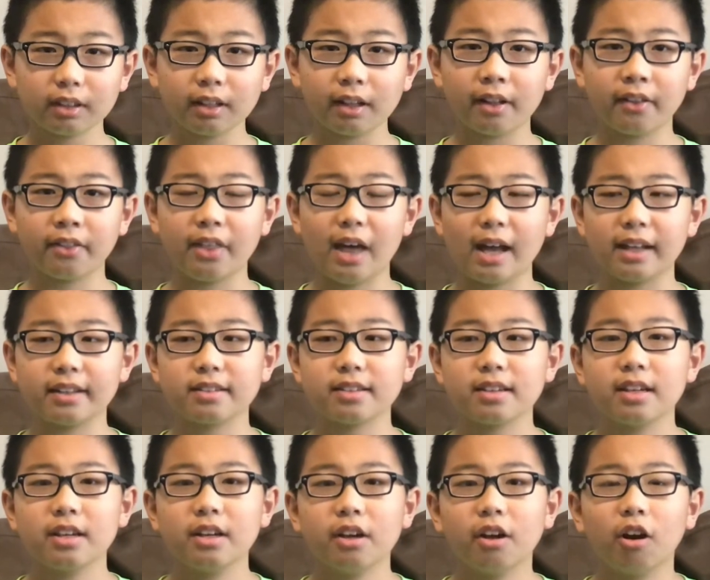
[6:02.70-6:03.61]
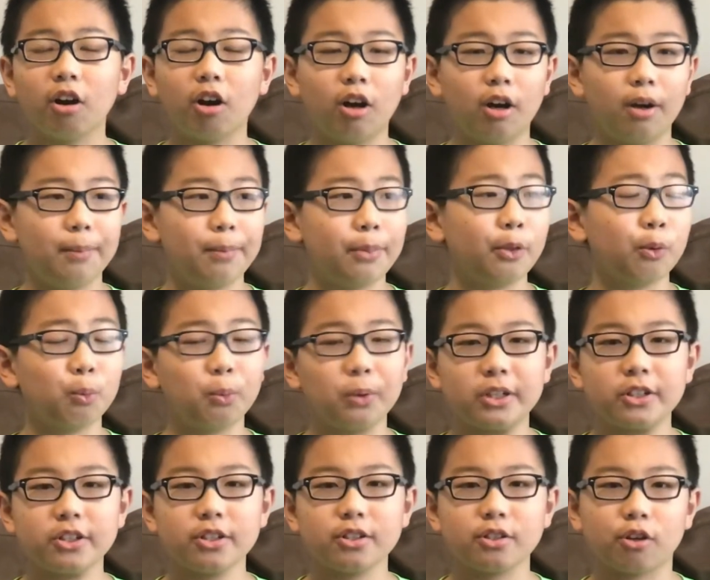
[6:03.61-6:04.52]
that the
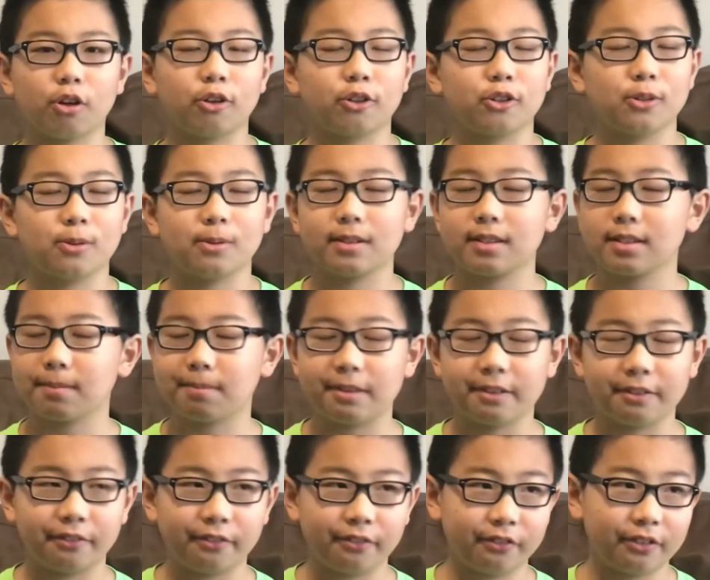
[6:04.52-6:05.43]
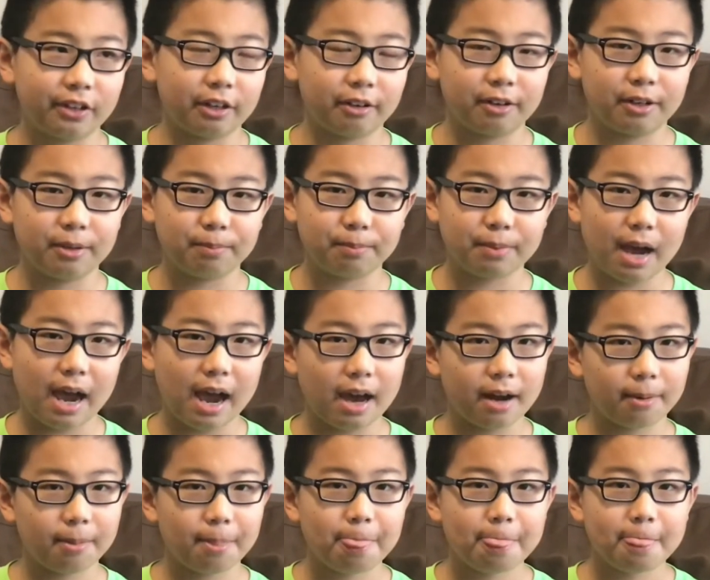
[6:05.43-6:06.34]
witches are doing something very bad.
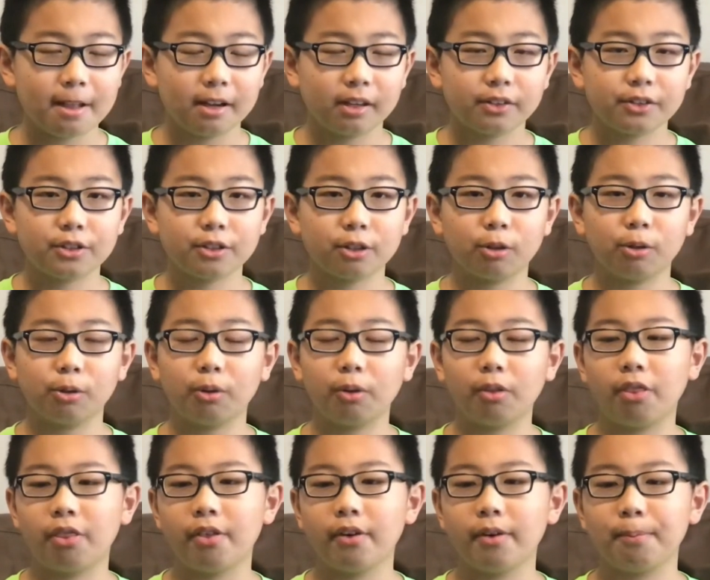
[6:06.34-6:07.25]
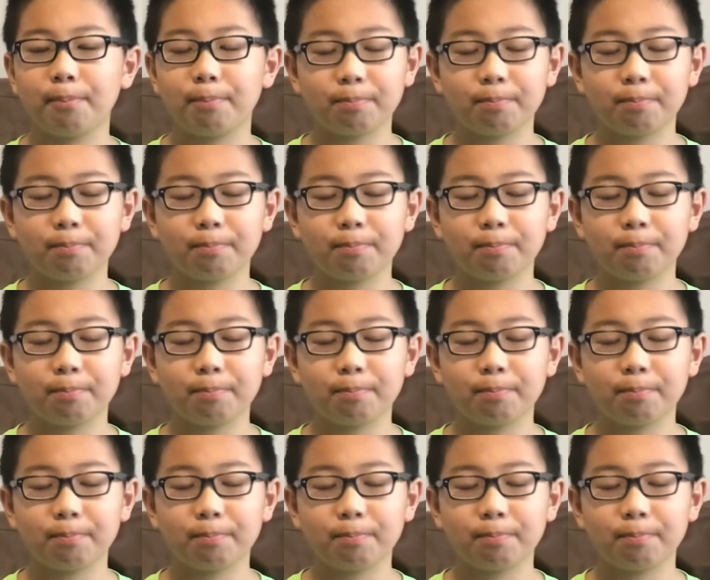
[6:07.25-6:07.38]
So the